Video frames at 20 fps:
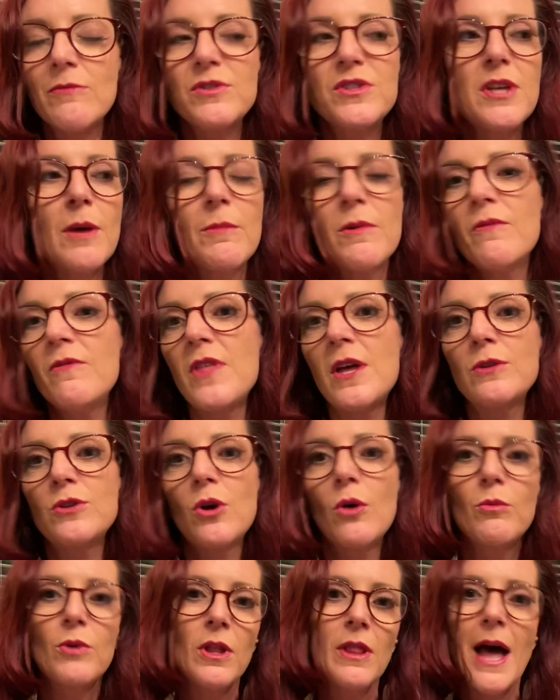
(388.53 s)
Some of them
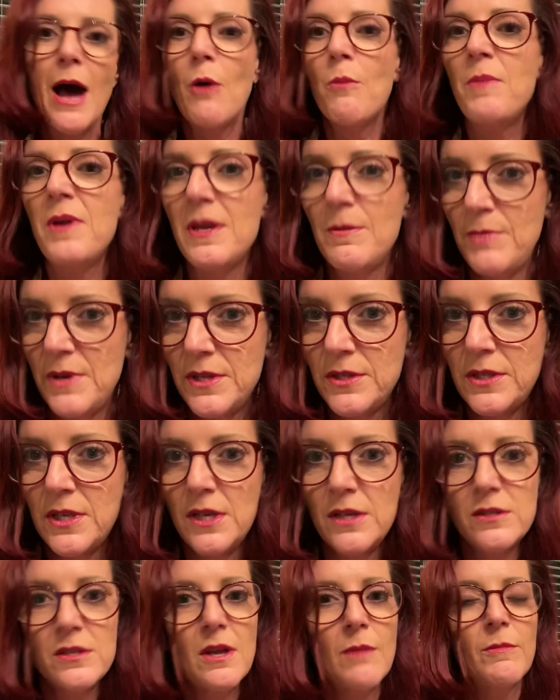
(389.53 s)
don't allow
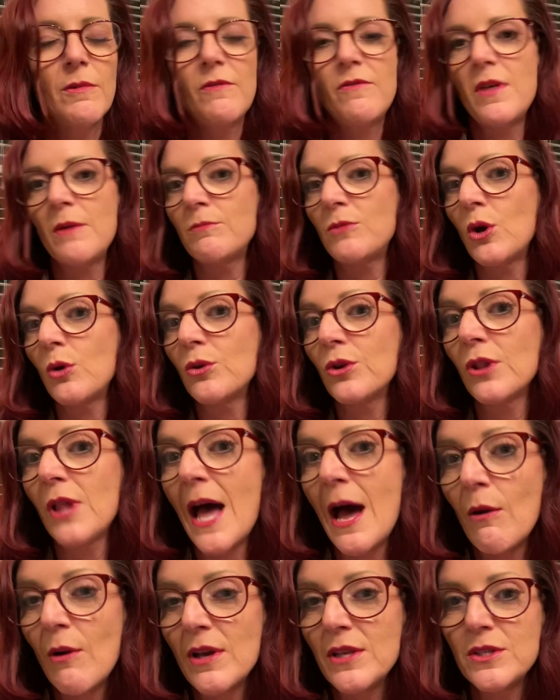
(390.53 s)
PPC, some of them don't
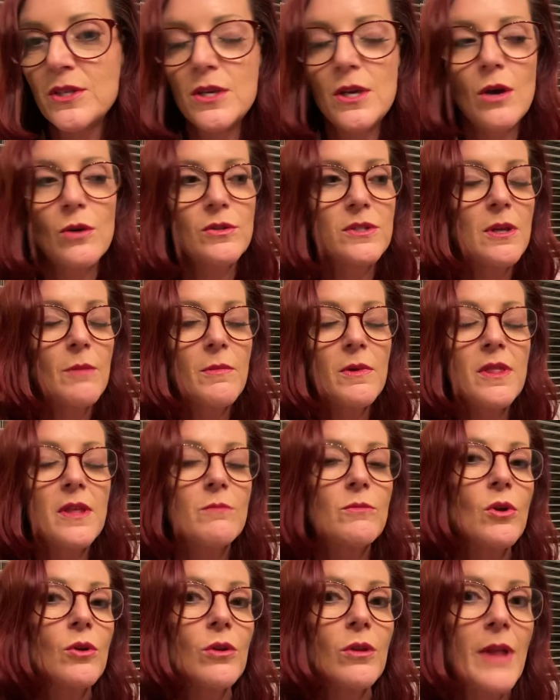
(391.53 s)
allow SEO, some of them
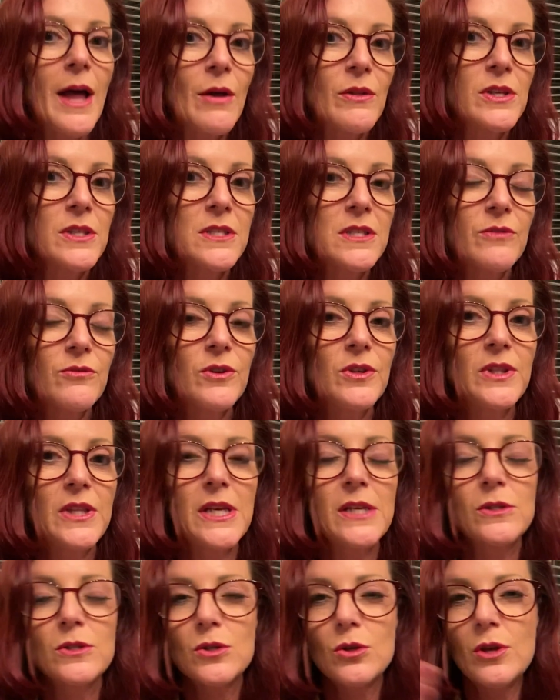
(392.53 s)
don't allow these different
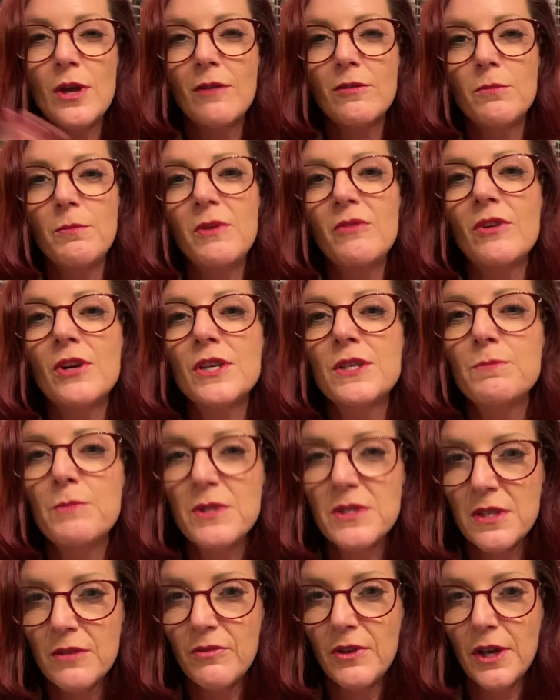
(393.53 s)
things. So you have to be very
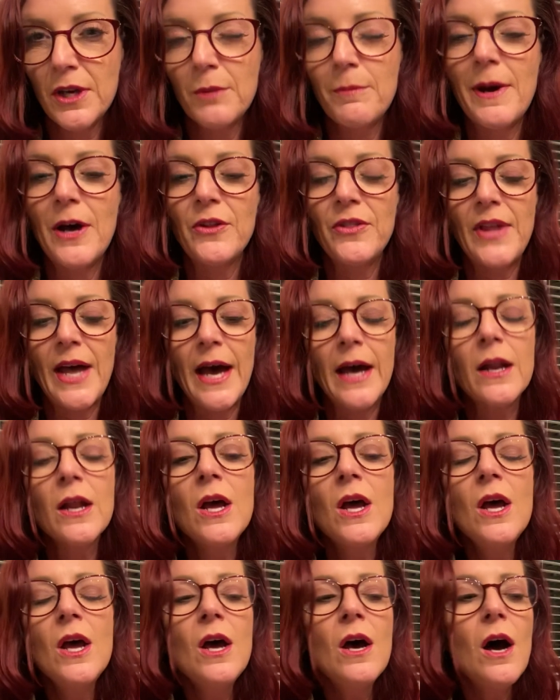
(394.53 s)
specific about that.
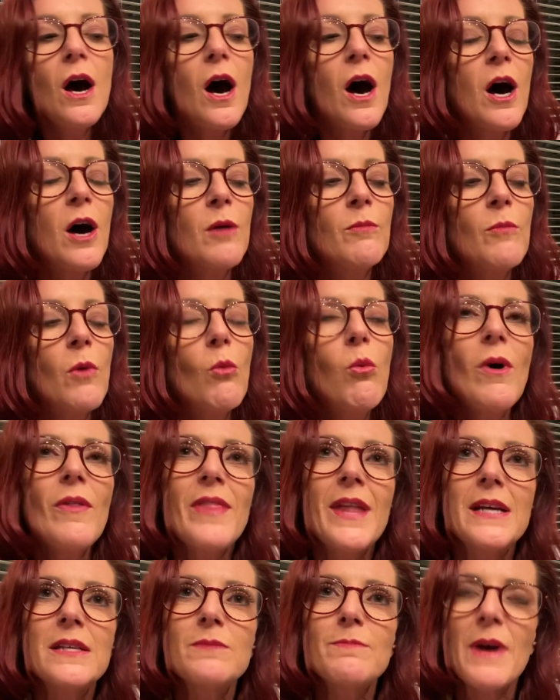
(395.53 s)
One
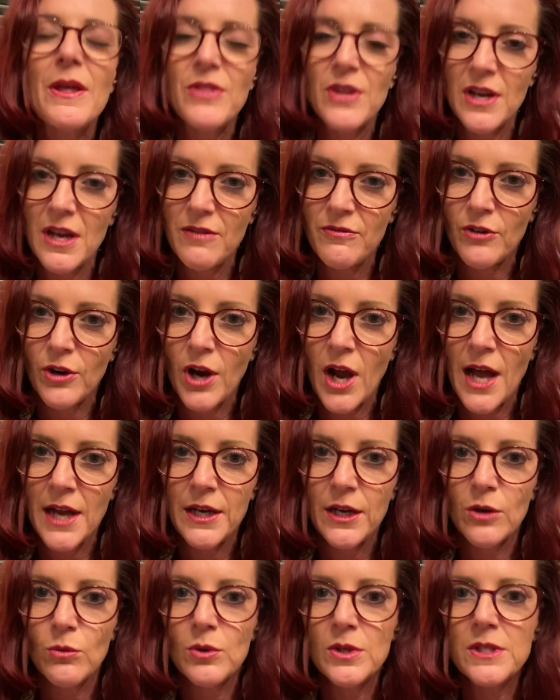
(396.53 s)
last method I forgot
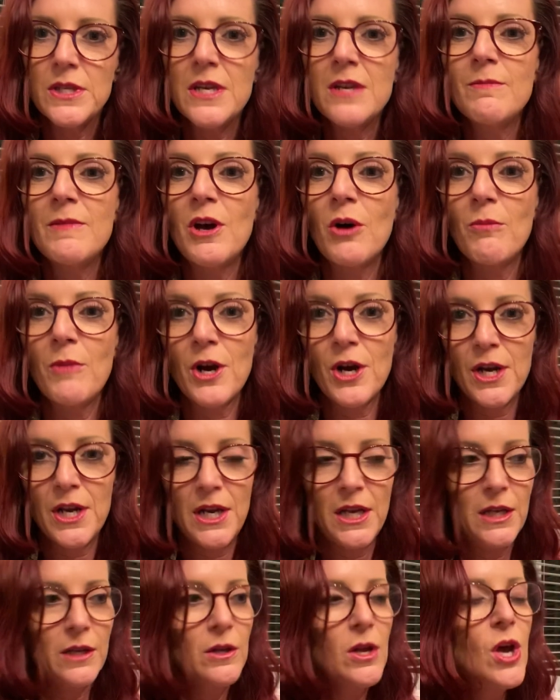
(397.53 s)
here was email
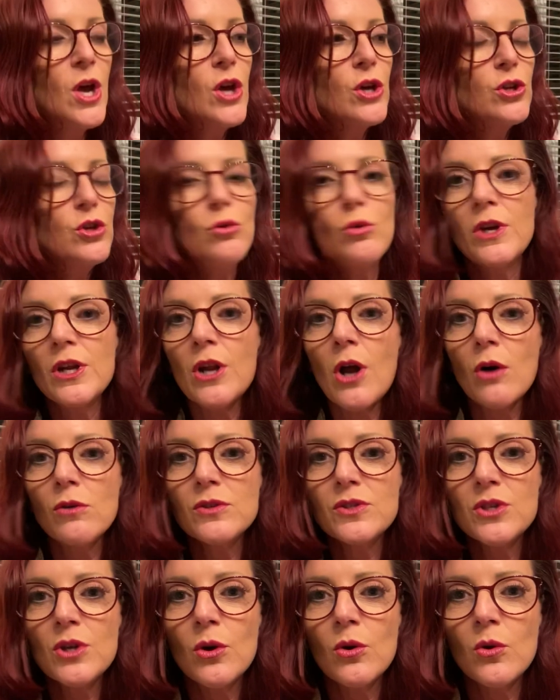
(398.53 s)
marketing. You can
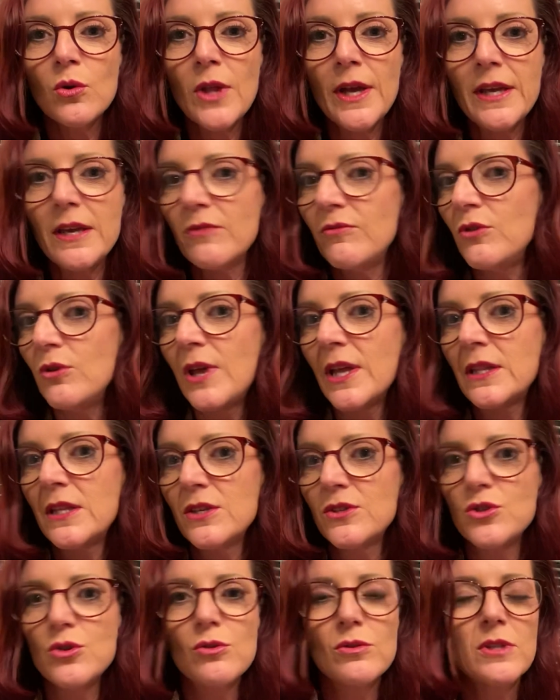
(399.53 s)
also, like if you get
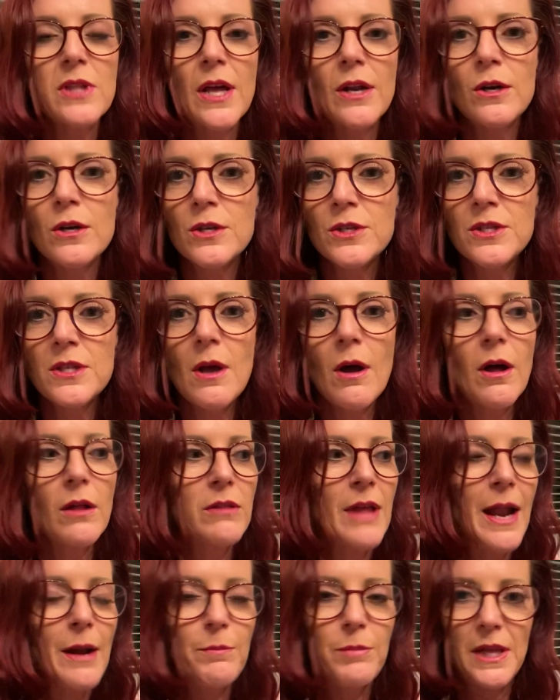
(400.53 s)
these newsletters, a
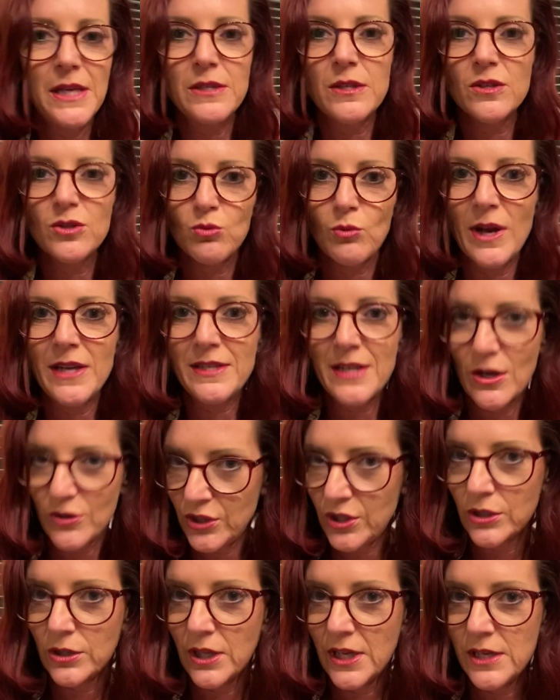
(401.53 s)
lot of places rent out
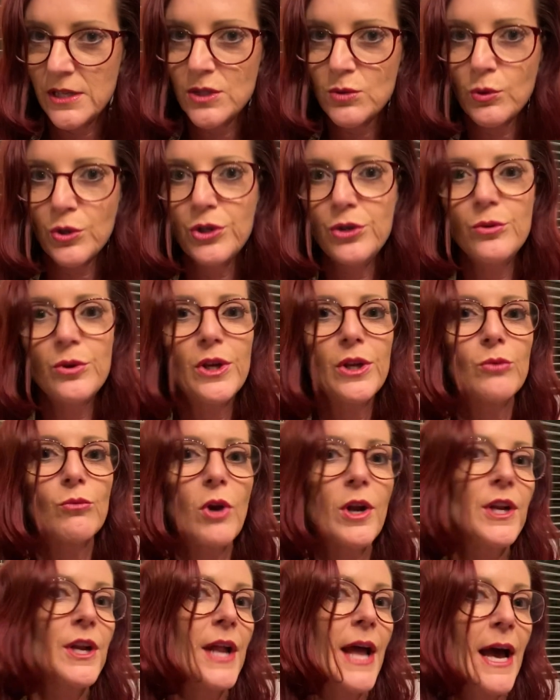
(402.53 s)
their lists where you can
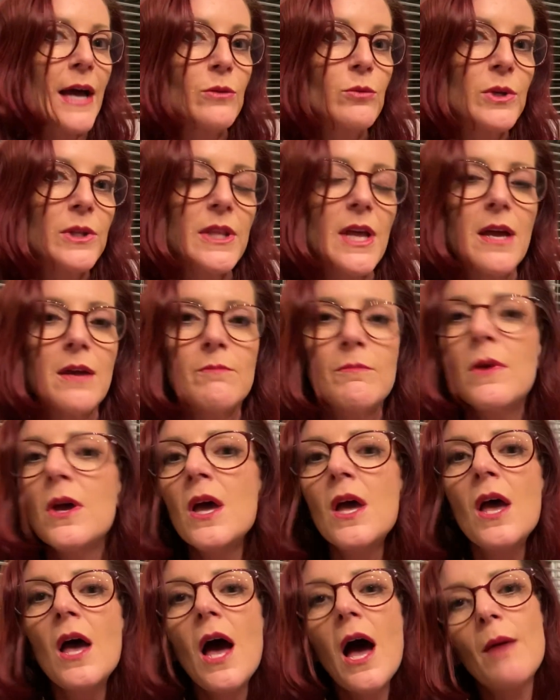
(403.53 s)
run an ad with them.
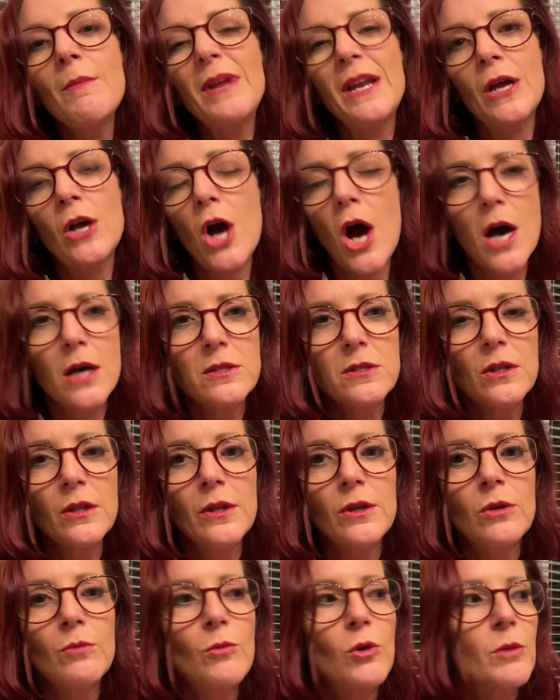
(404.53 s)
I mean, it costs a
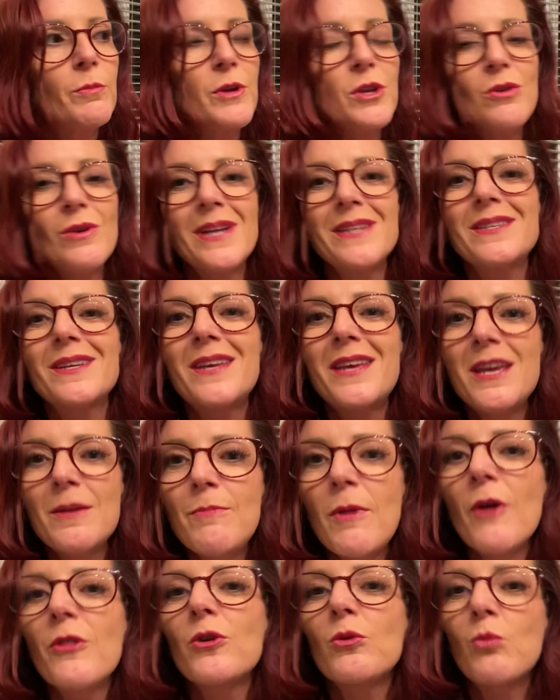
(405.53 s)
little more, but you get to keep
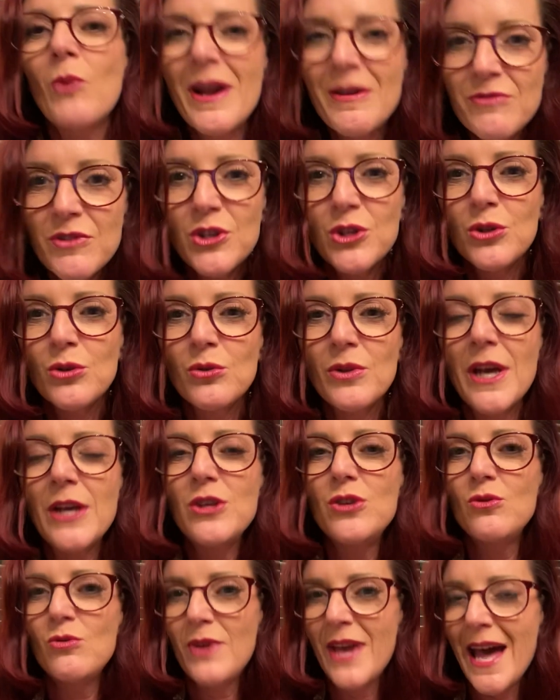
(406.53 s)
all the revenue that
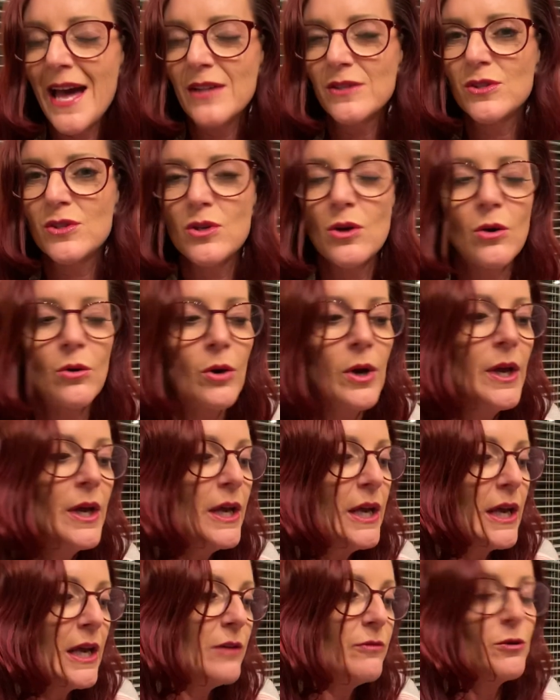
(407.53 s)
you get. So
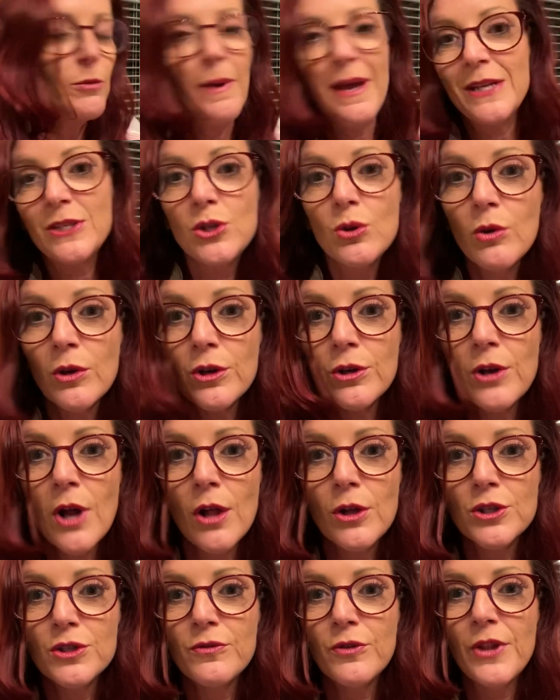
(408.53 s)
if you pay
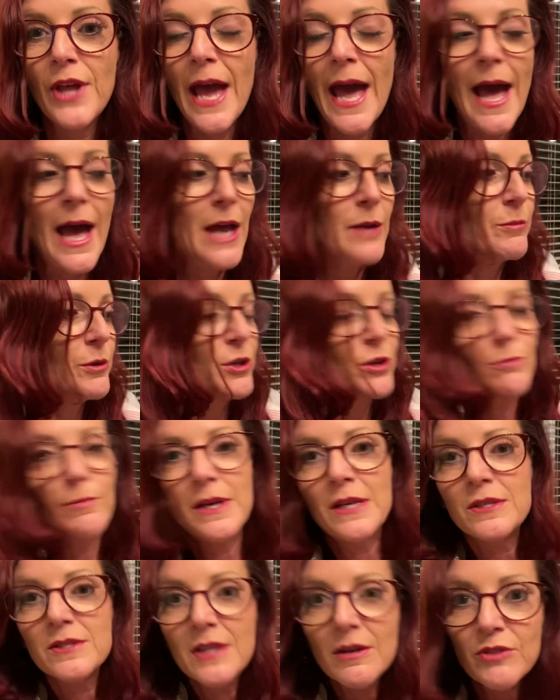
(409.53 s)
$200 for the ad, but you
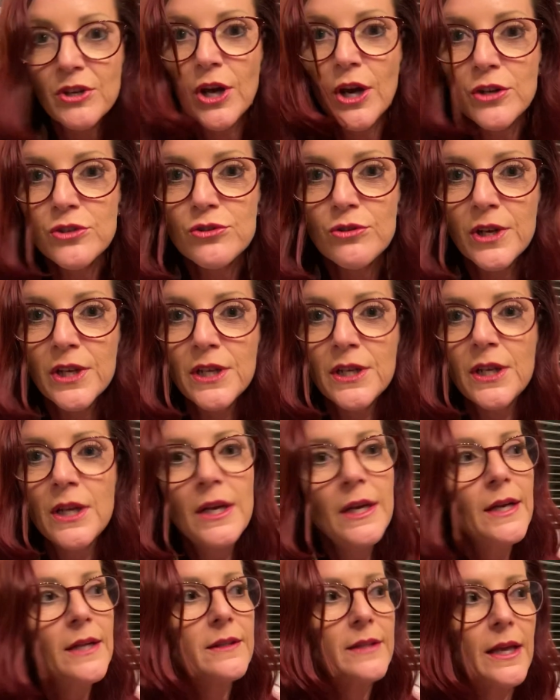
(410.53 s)
make $700,
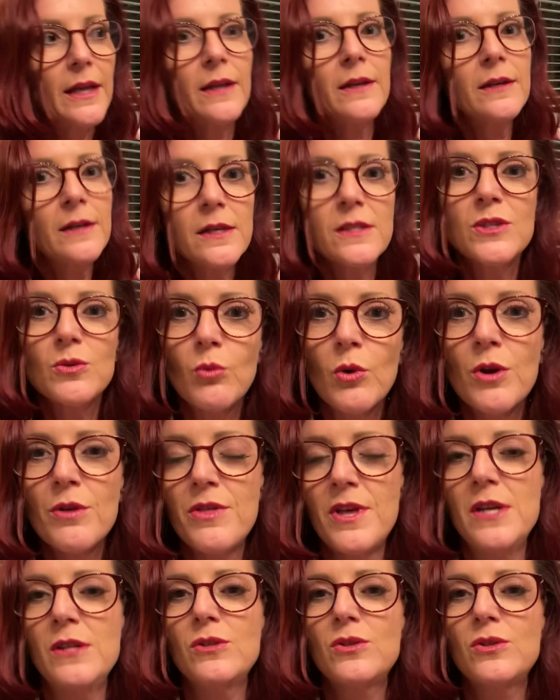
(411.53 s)
then it's worth it.